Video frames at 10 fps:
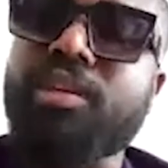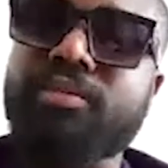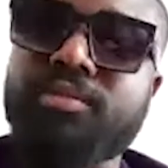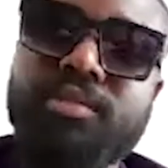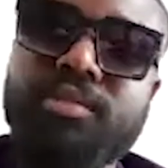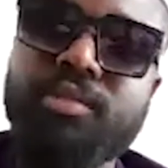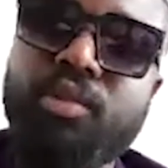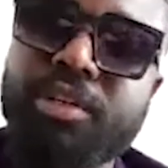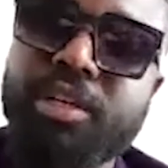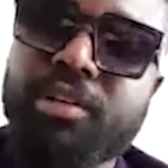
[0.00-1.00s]
So
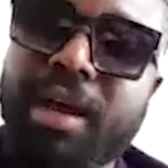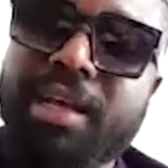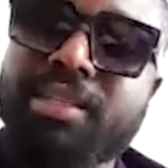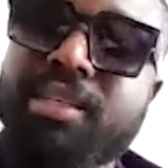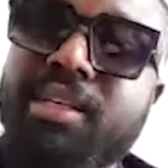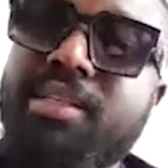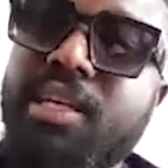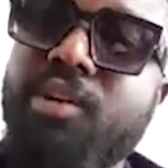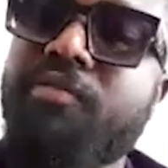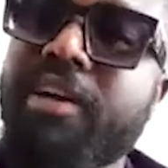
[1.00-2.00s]
order your mask at
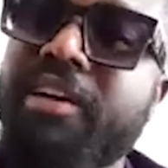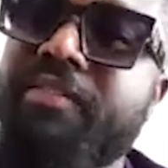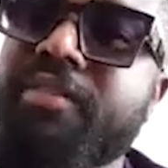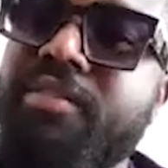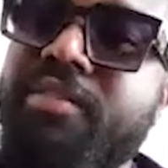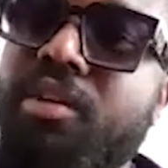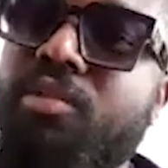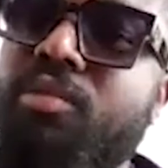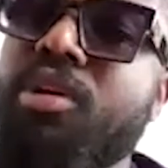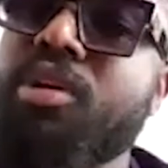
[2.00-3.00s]

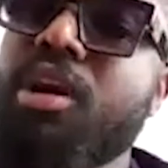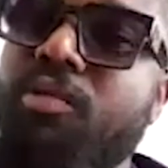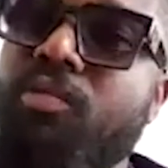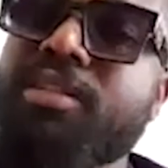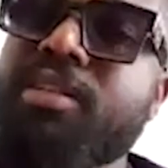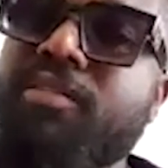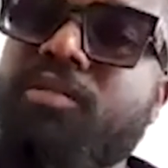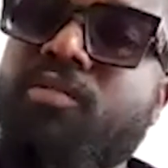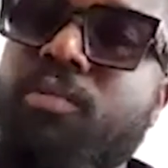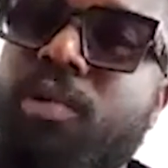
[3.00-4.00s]
0550
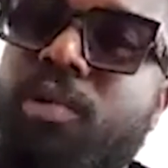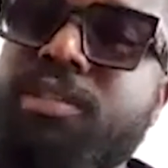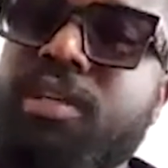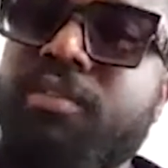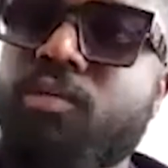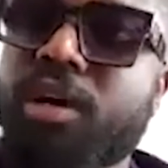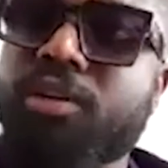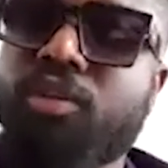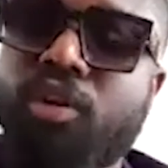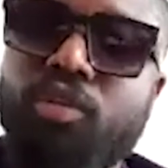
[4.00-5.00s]
171 171
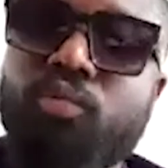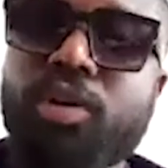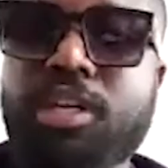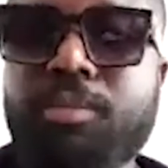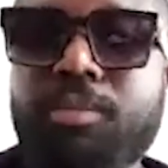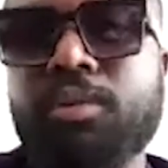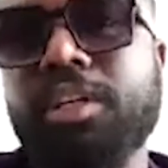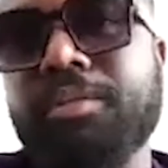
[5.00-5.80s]
on WhatsApp only.